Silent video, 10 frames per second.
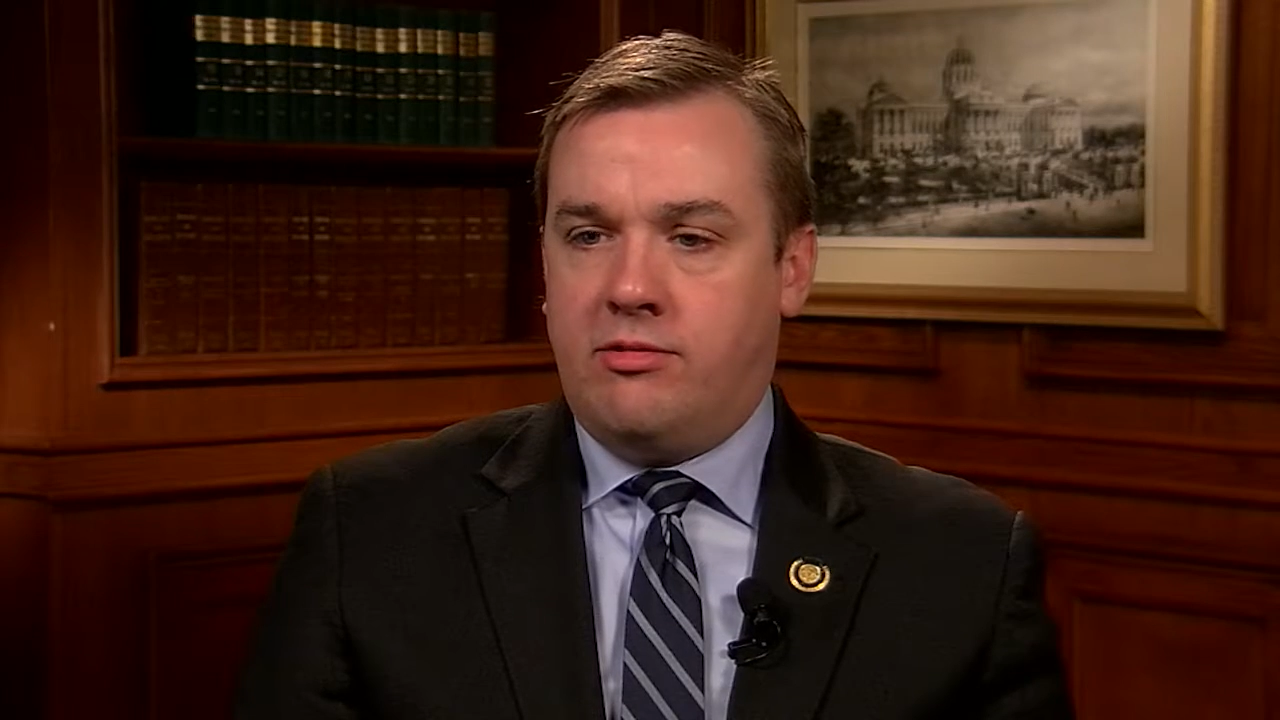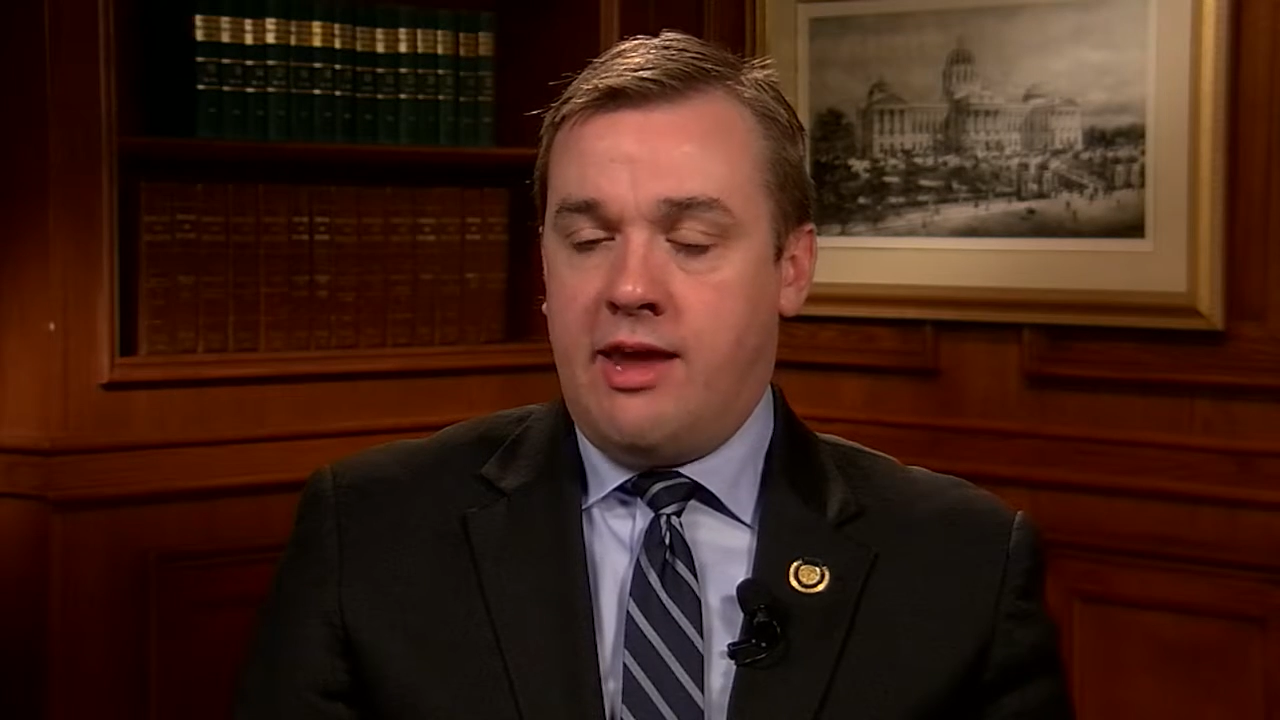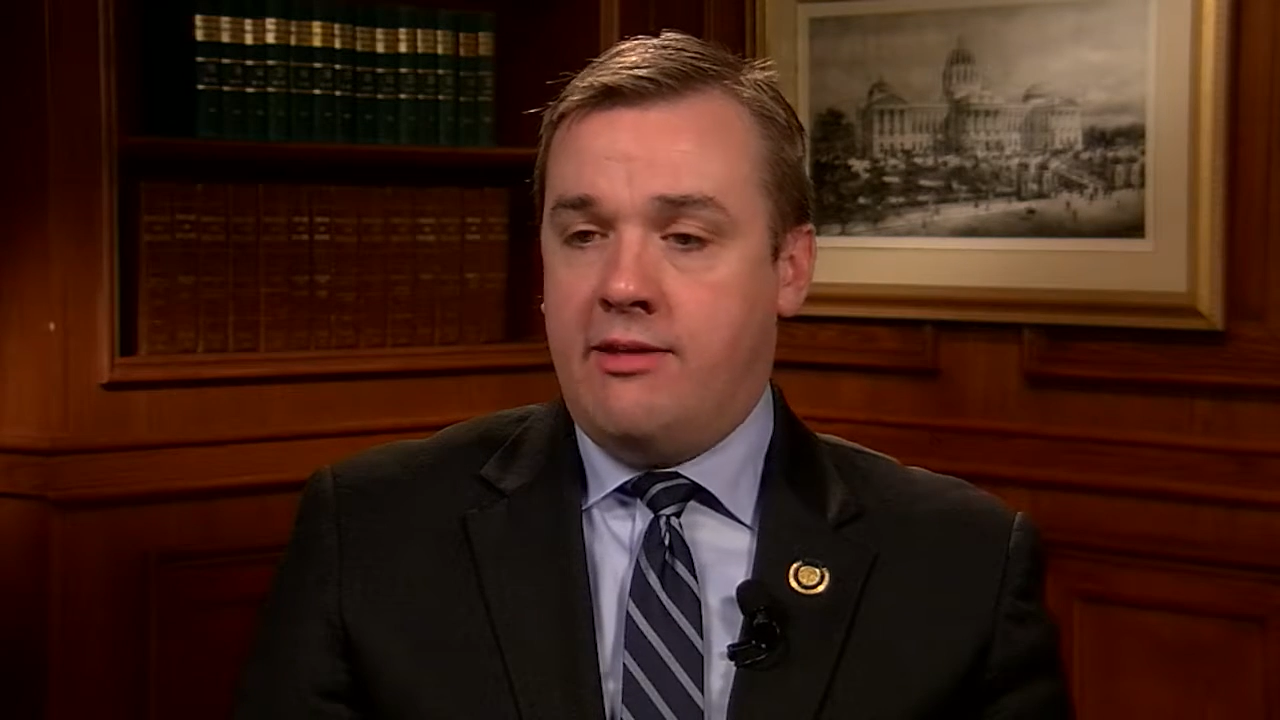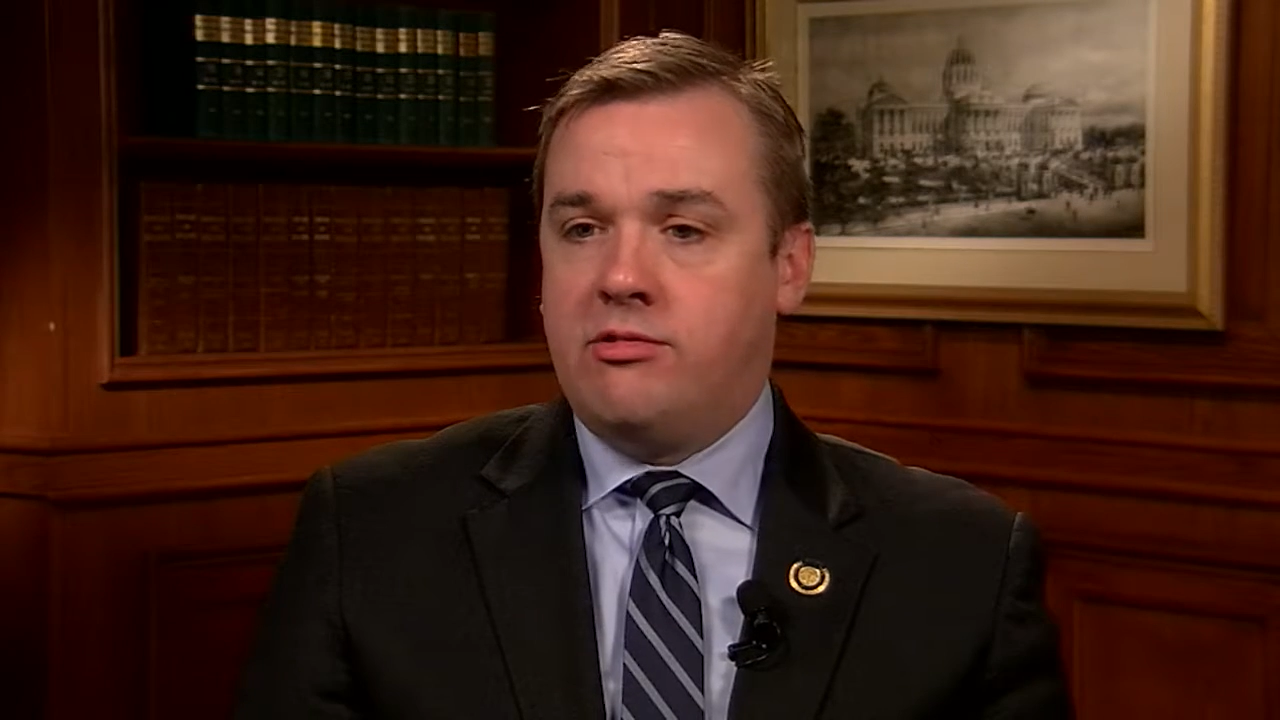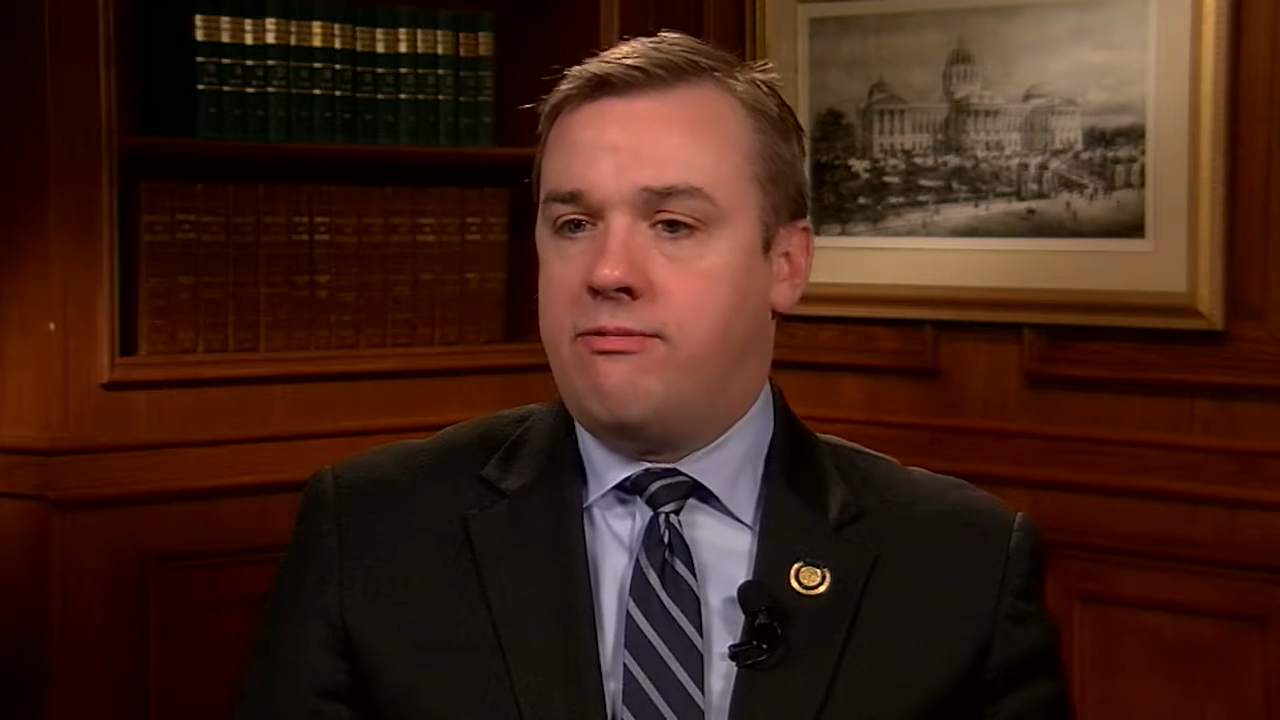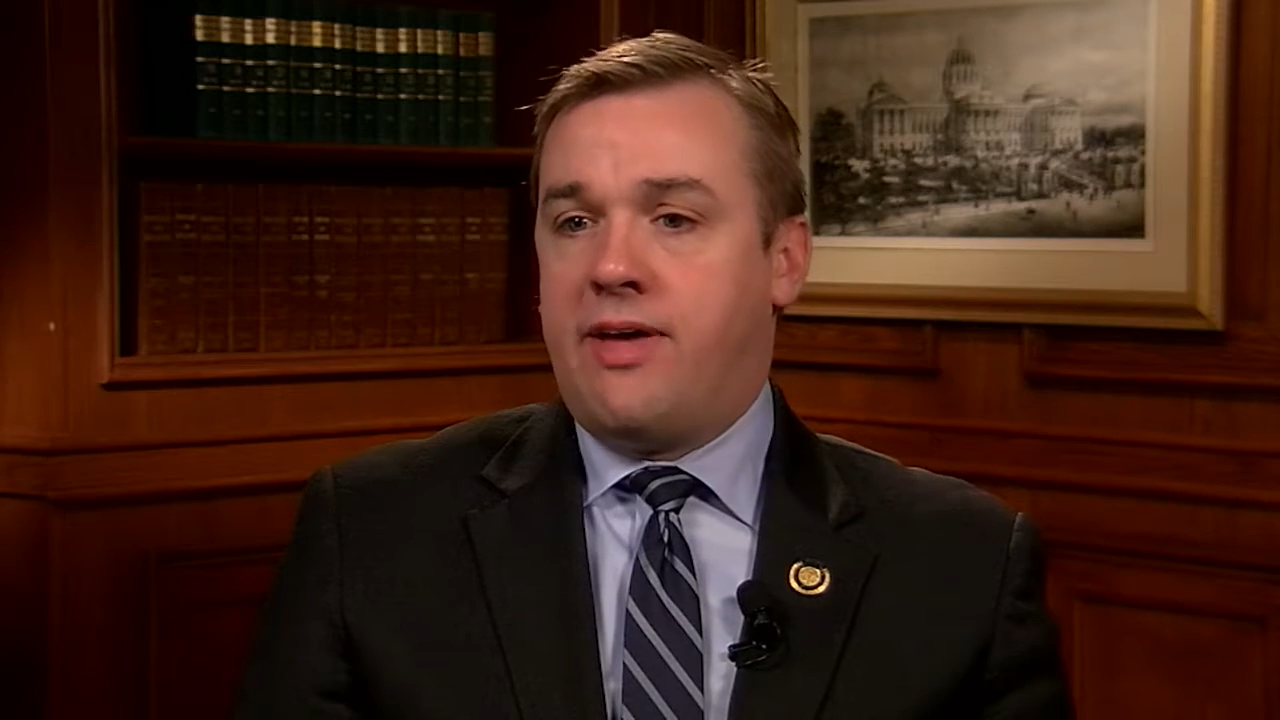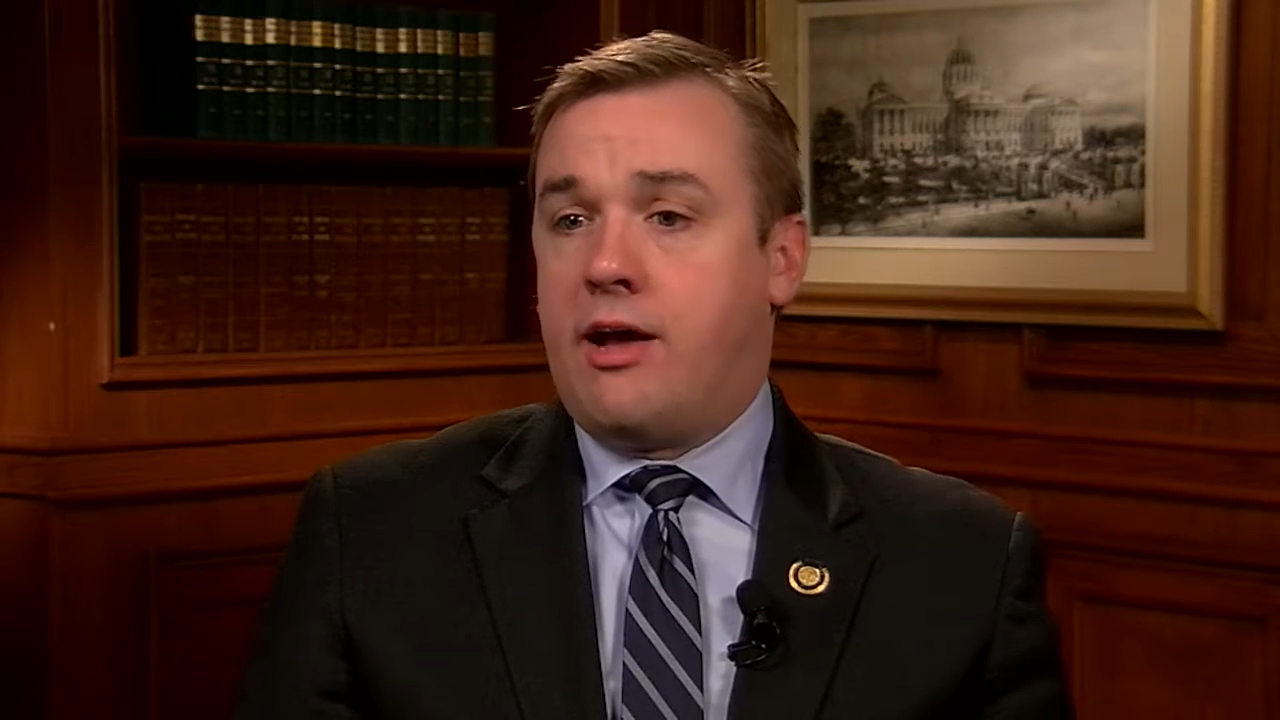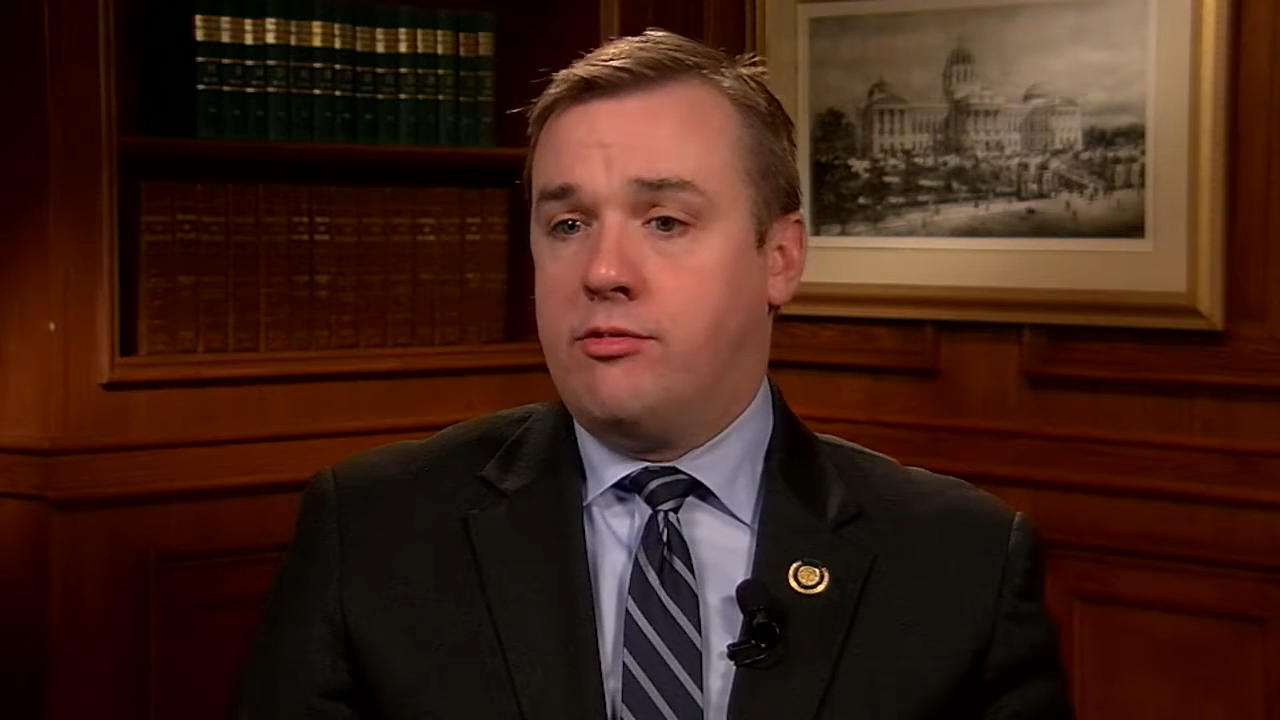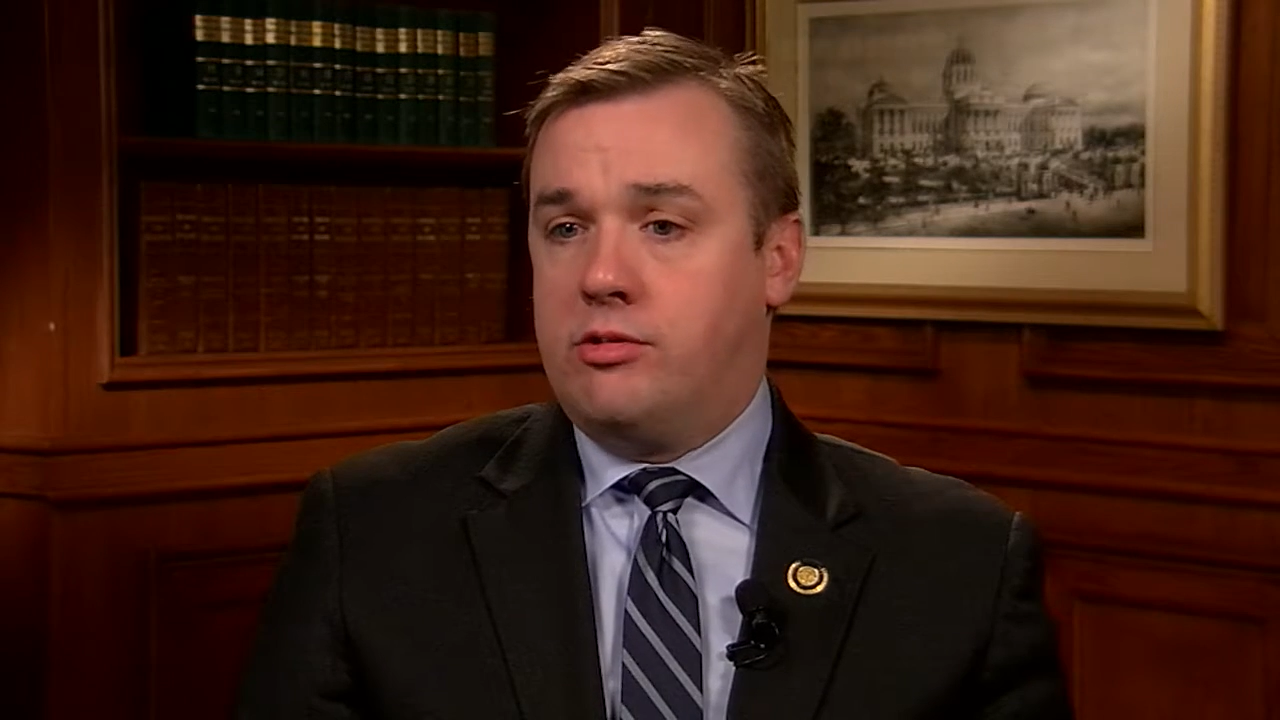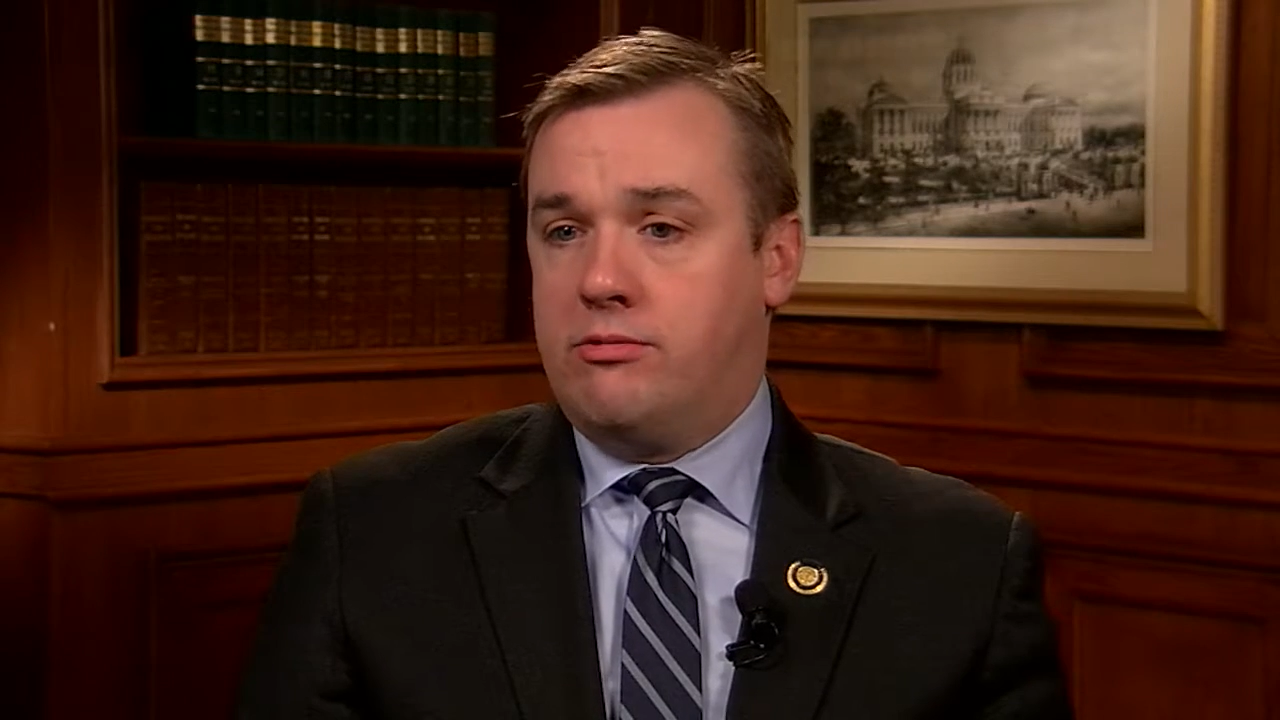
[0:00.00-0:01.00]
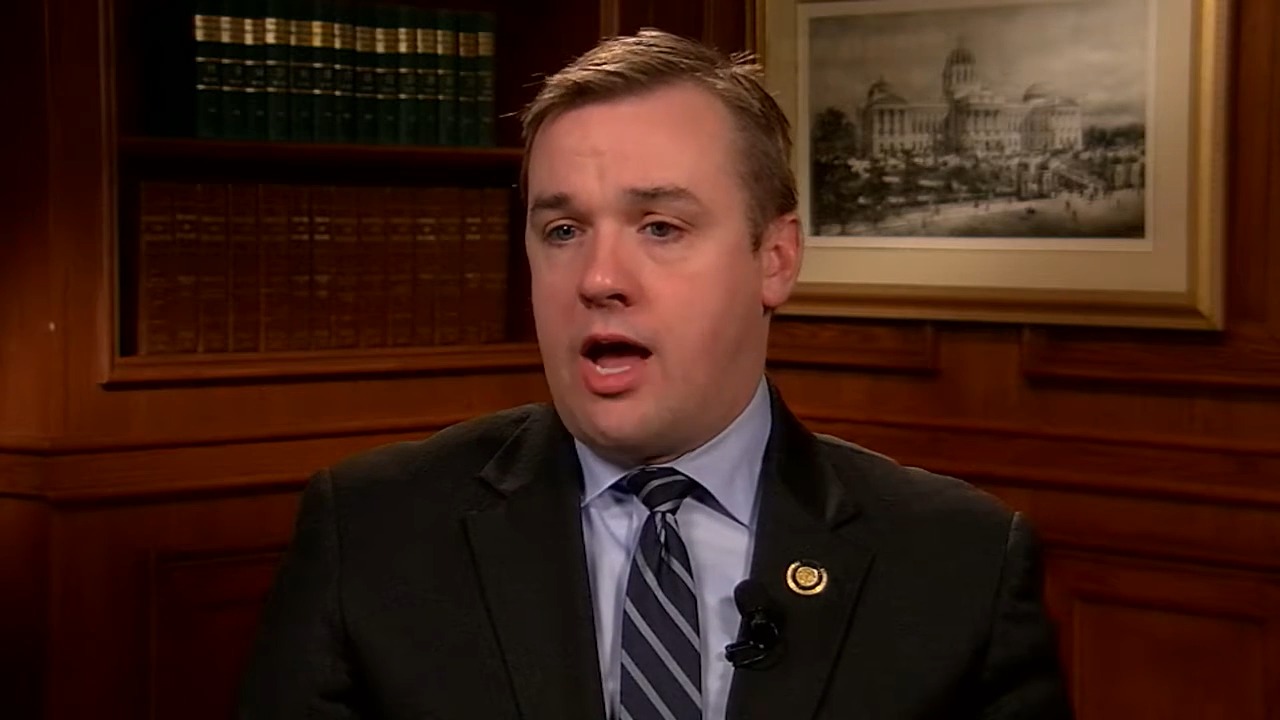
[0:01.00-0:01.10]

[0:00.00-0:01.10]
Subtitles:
tens of thousands of